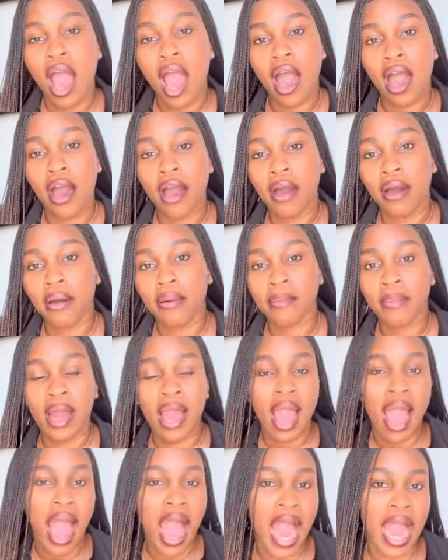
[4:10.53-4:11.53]
I
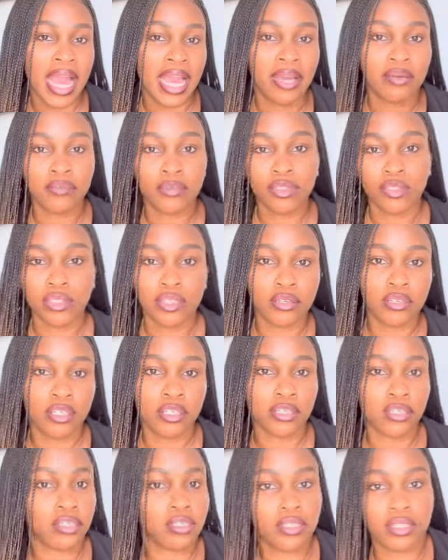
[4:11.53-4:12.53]
am
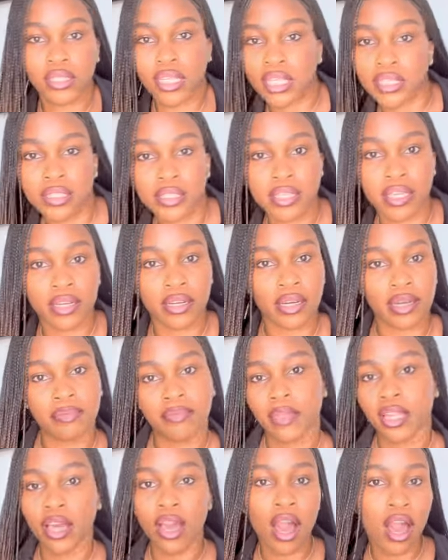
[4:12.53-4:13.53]
the sister,
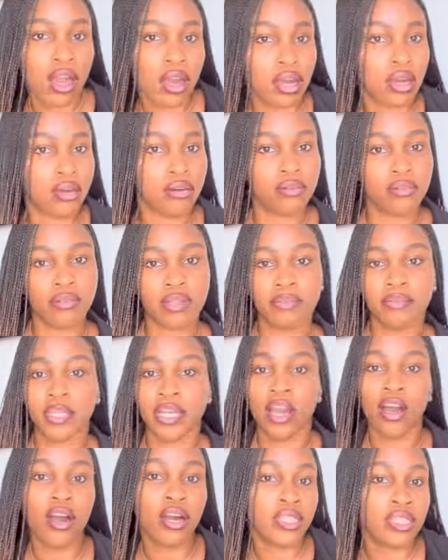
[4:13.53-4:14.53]
I'm the uncle, I'm
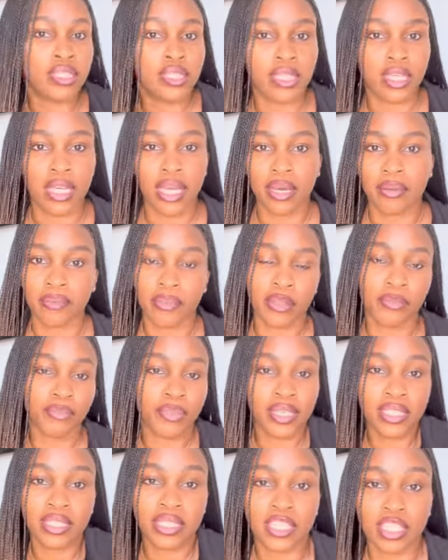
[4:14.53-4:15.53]
the auntie, I'm the
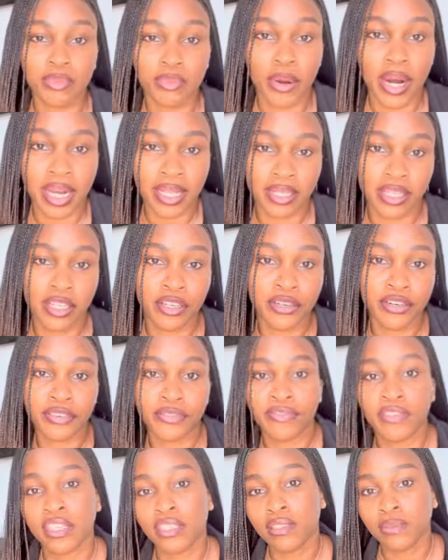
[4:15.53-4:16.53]
business partner of
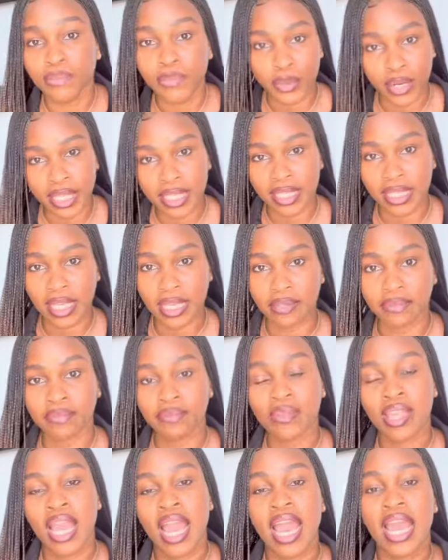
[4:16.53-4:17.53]
this person,
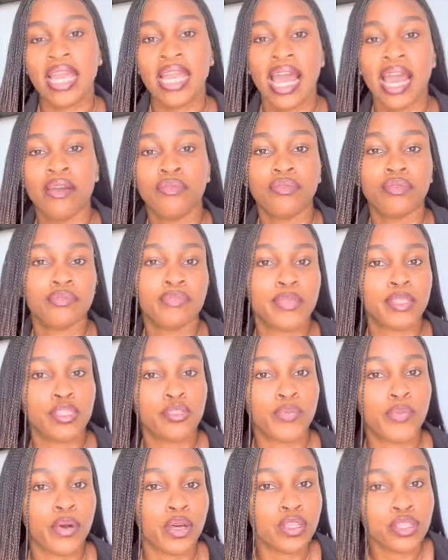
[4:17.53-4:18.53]
and I will be
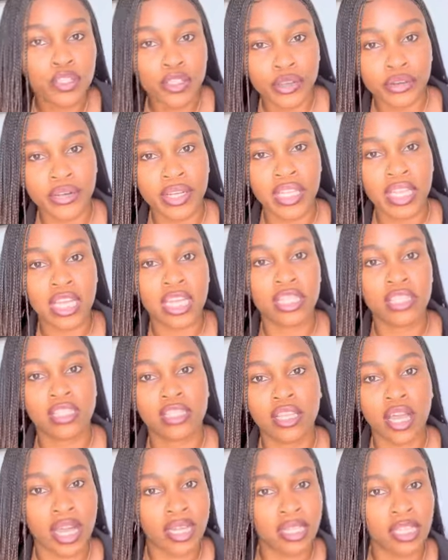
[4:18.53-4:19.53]
sponsoring his
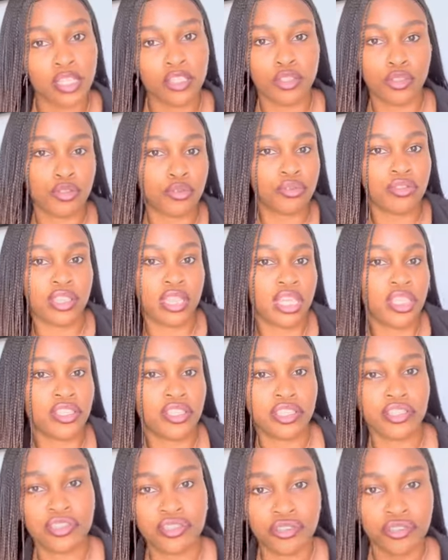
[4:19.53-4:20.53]
studies to
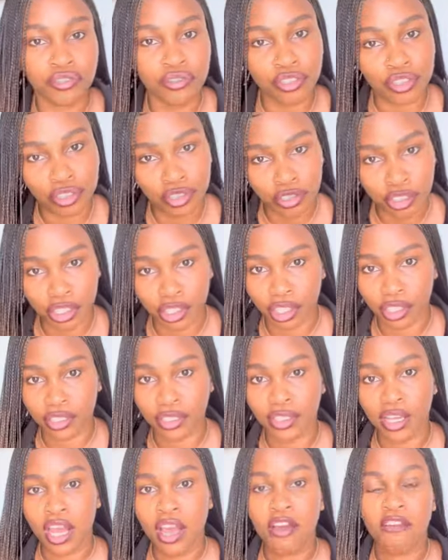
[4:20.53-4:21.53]
this
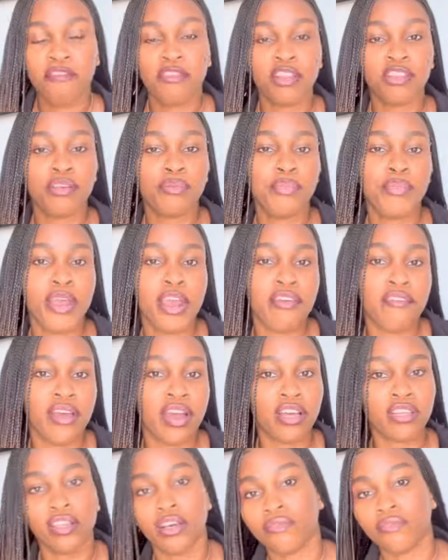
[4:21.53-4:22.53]
institution for the
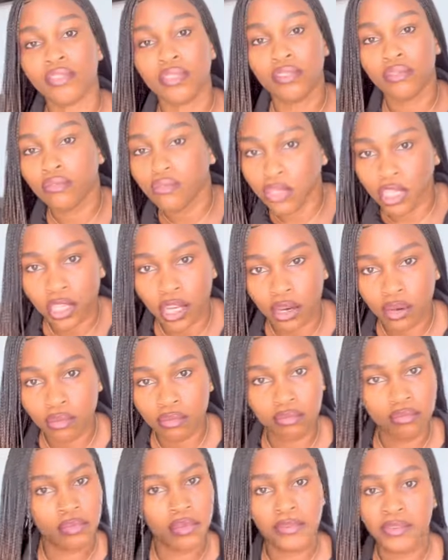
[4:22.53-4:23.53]
period of, you
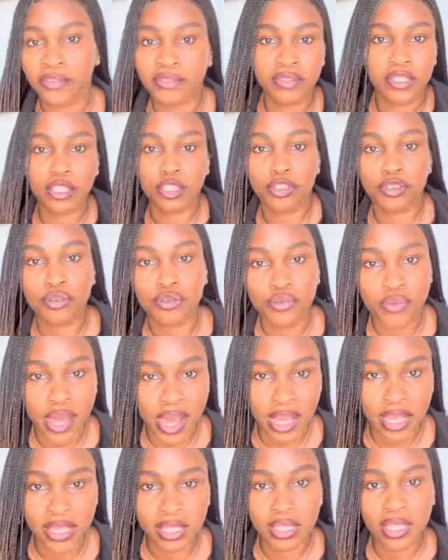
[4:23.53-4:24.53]
know, 52
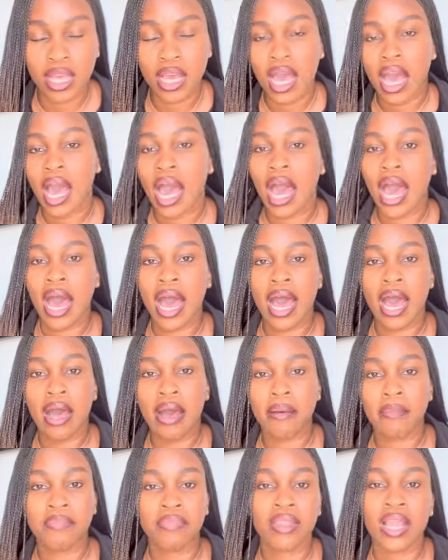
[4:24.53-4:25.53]
weeks.
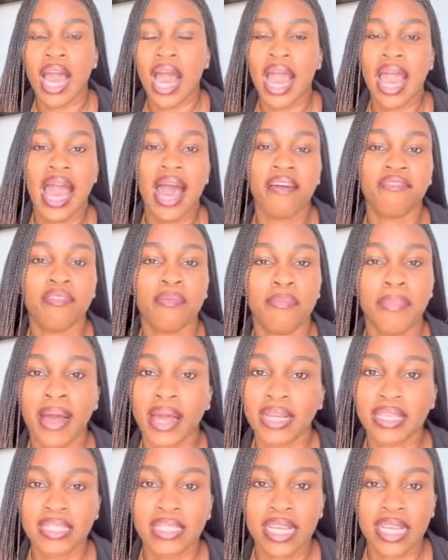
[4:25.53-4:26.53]
I have a
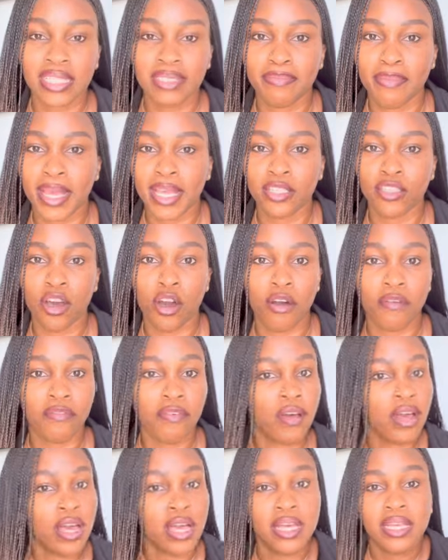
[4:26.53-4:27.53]
bank statement of
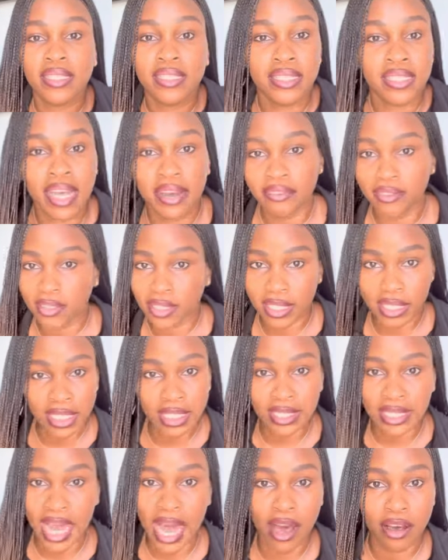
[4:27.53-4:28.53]

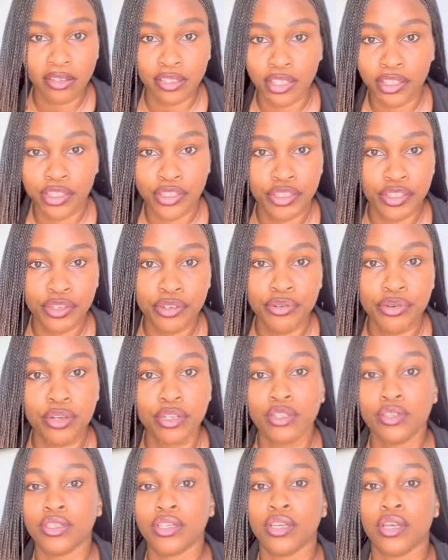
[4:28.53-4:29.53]
17,000
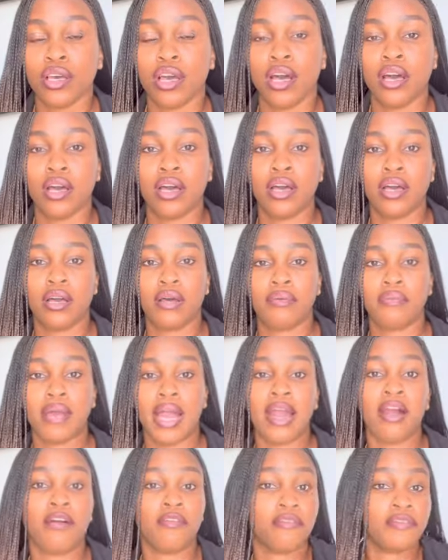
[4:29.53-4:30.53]
euros
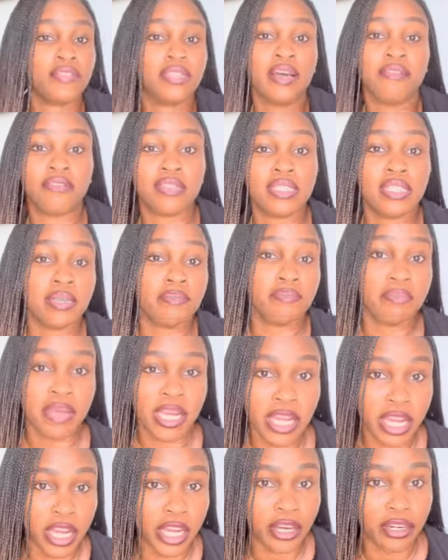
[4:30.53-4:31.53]
of 17
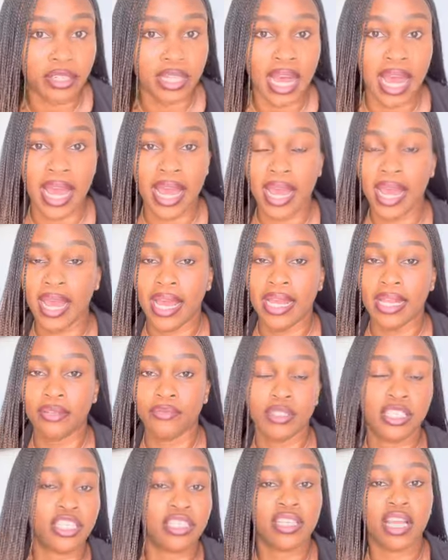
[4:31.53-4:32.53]
million, and
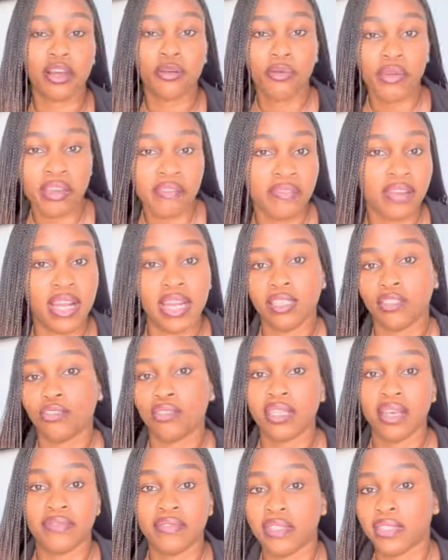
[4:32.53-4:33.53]
which is equivalent to
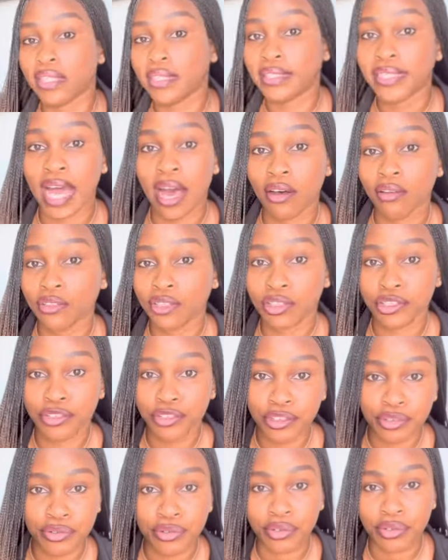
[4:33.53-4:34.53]
17,000
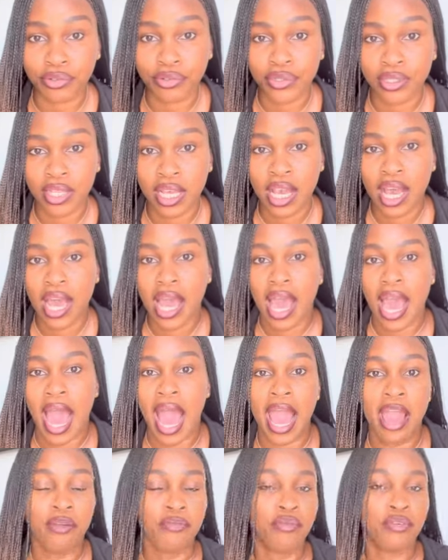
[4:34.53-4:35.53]
euros.
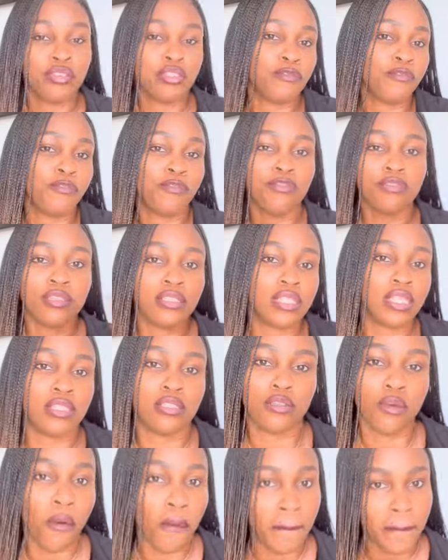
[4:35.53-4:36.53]
I would foot
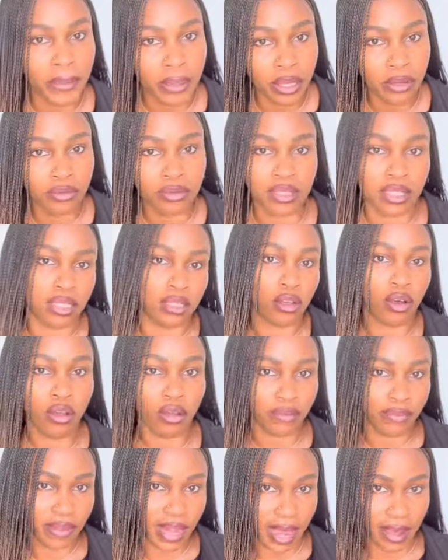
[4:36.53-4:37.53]
his old bills and all
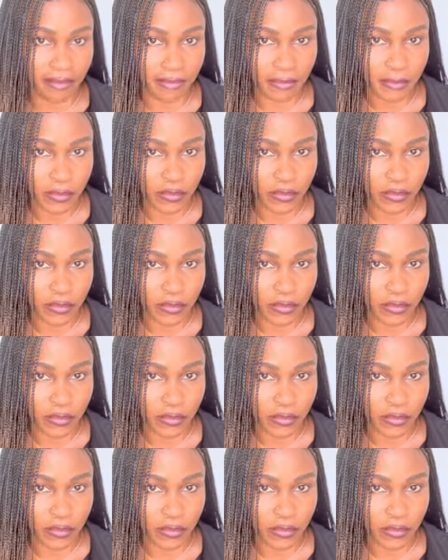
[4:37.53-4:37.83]
of that.